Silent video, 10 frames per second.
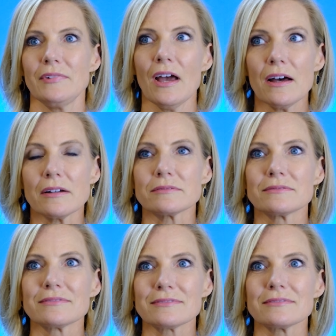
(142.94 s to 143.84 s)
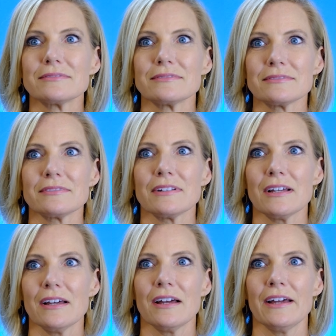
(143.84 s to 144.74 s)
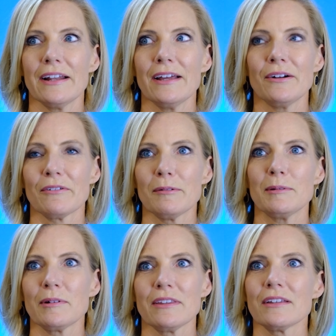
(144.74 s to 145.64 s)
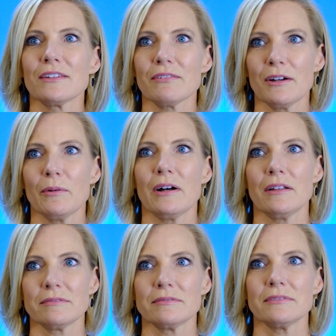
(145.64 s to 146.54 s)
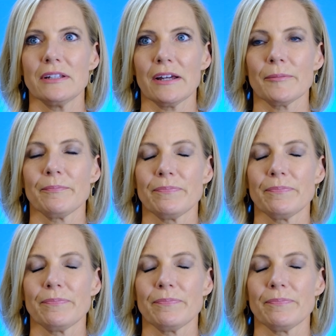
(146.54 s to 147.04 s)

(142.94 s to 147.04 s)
yeah. And I don't remember things very well. Yeah.